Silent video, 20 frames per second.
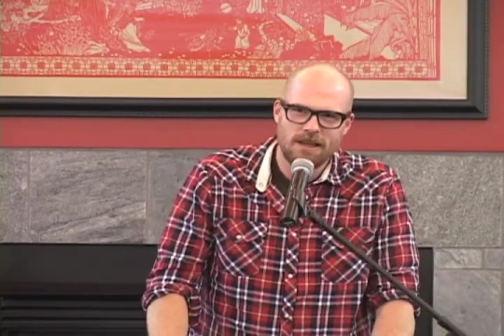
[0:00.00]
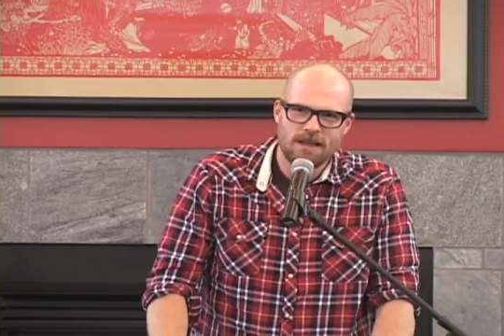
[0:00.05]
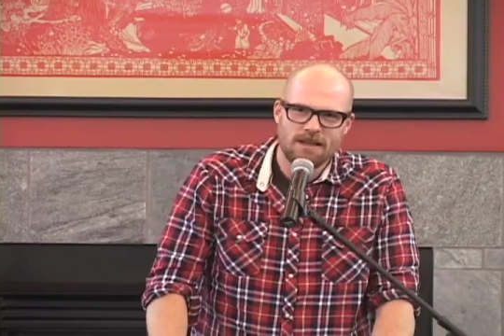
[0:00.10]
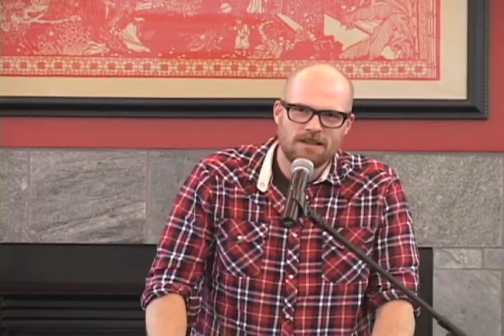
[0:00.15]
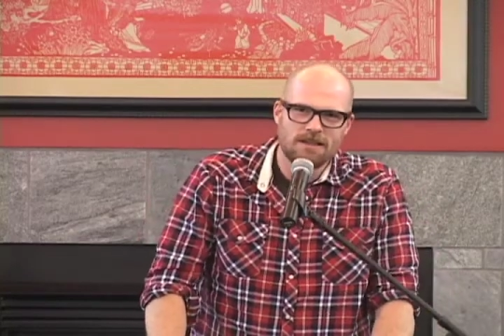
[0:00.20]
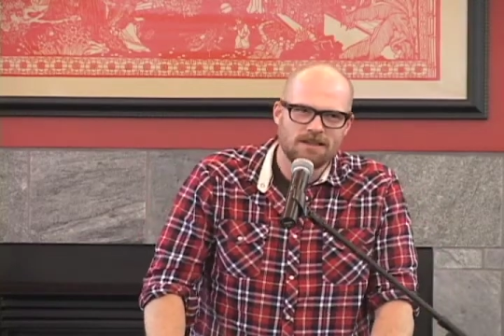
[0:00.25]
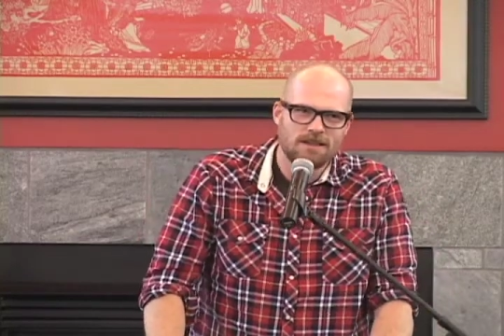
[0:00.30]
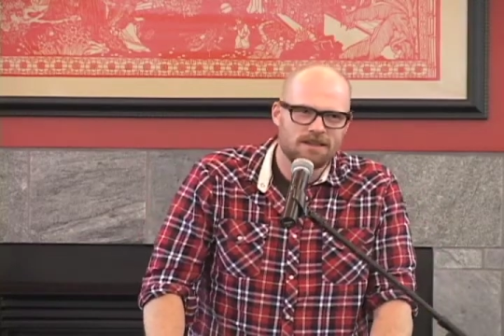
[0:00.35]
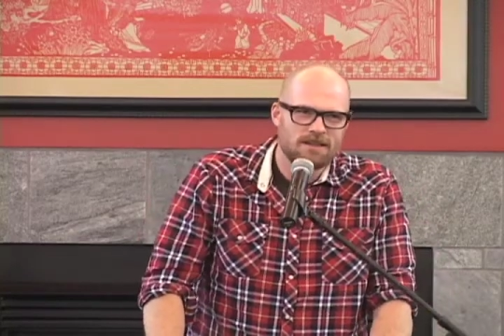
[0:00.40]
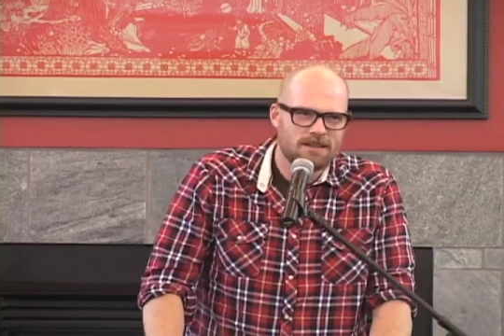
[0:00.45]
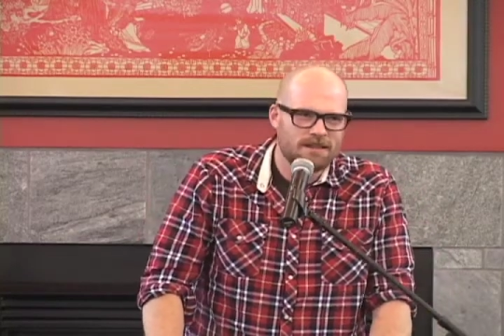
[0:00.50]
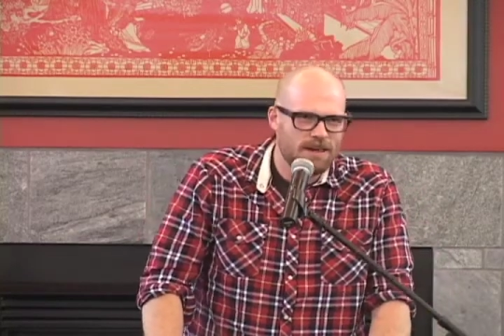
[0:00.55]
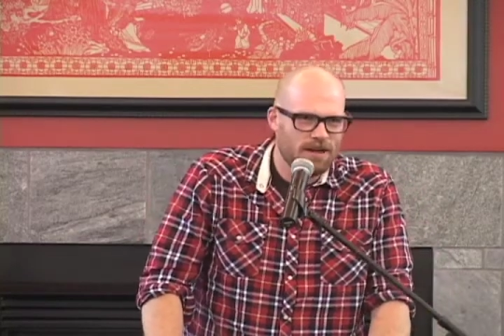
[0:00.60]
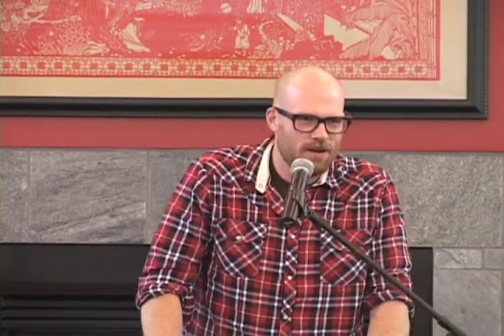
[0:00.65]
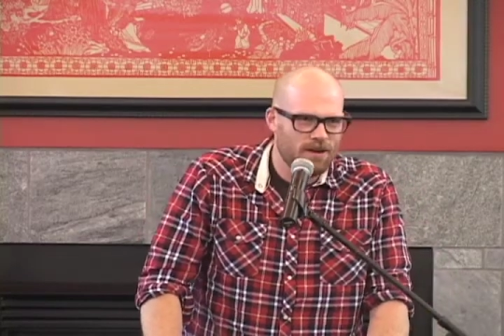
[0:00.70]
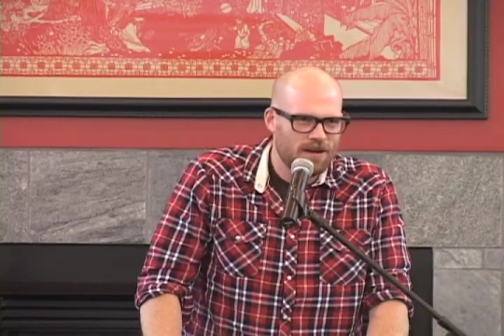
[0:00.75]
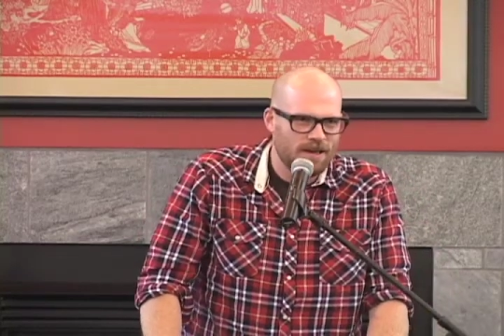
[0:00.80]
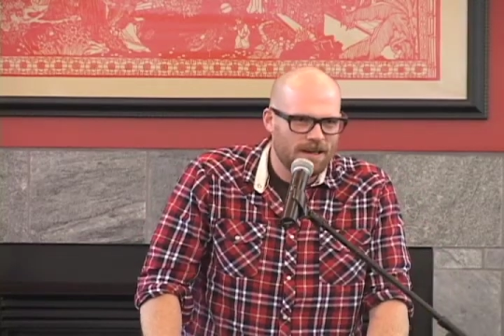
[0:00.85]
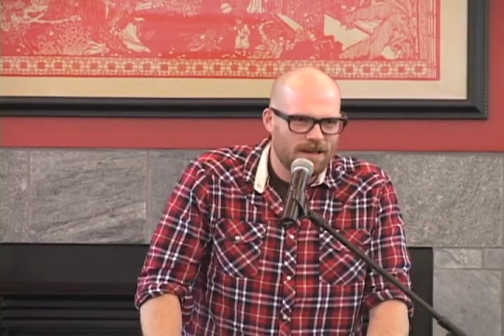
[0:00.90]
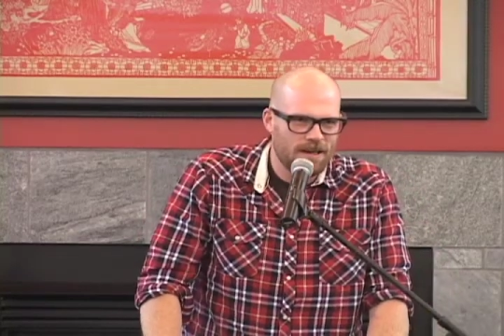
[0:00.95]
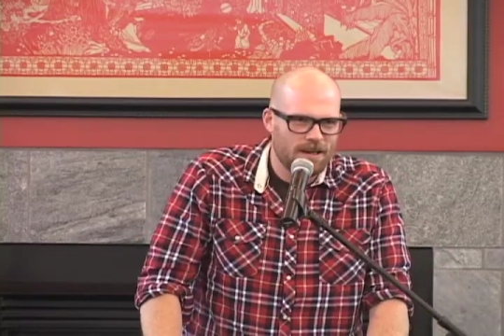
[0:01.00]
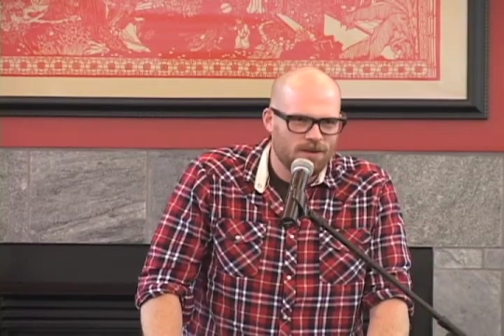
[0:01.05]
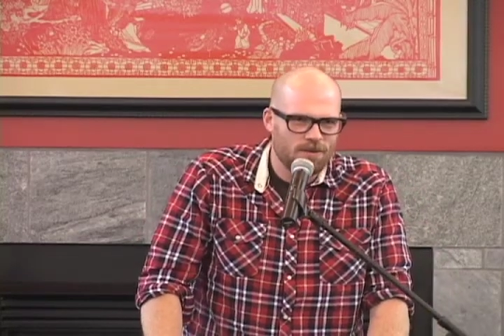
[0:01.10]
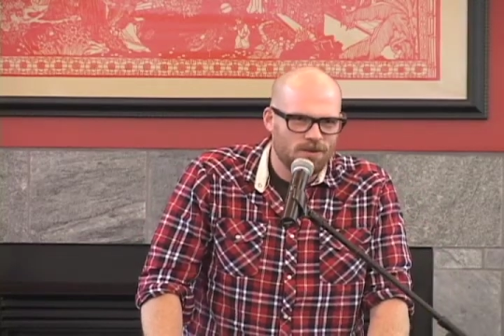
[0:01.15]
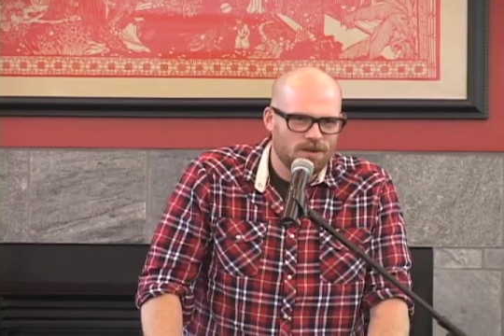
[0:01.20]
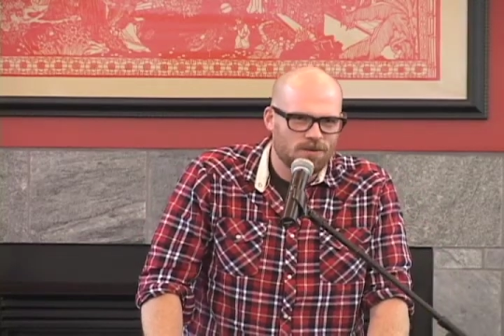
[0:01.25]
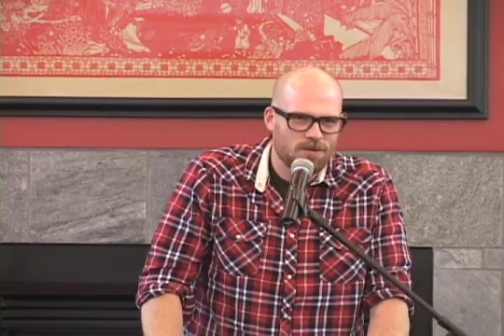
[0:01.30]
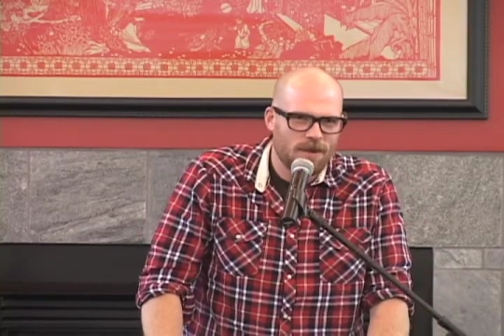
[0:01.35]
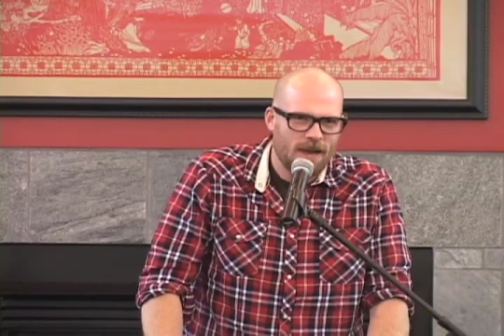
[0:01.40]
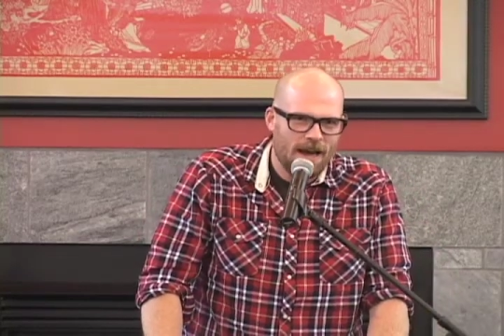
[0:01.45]
sincerity and
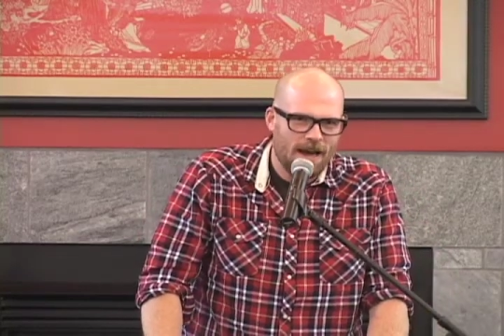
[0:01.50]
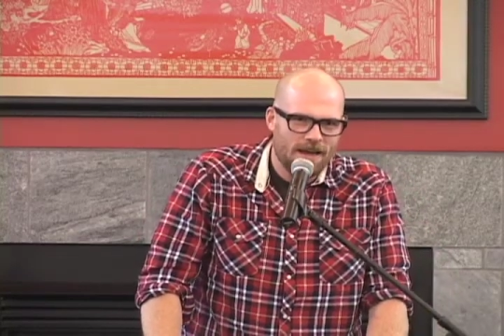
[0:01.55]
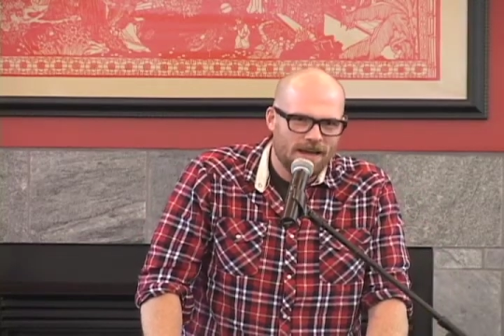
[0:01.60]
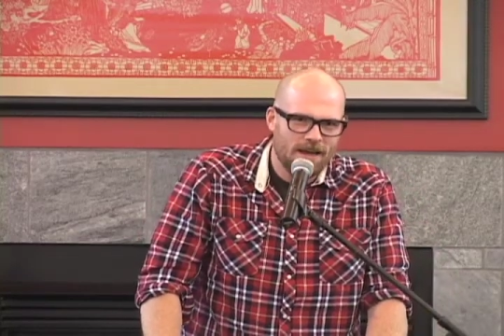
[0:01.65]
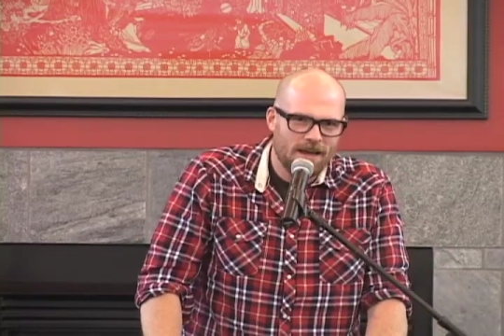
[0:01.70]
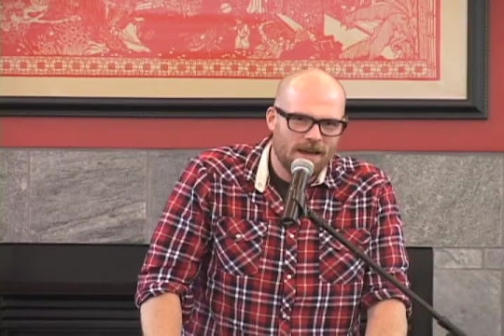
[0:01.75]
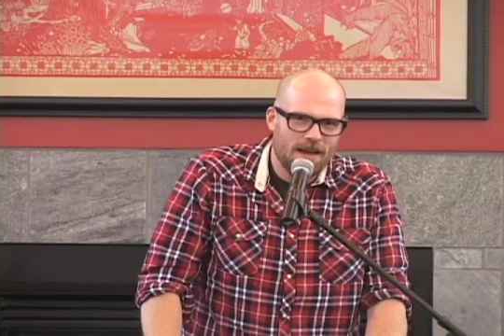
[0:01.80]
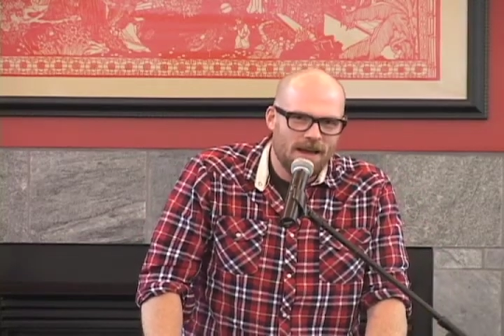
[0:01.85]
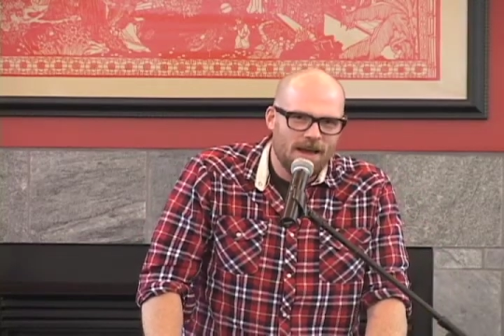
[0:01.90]
respect,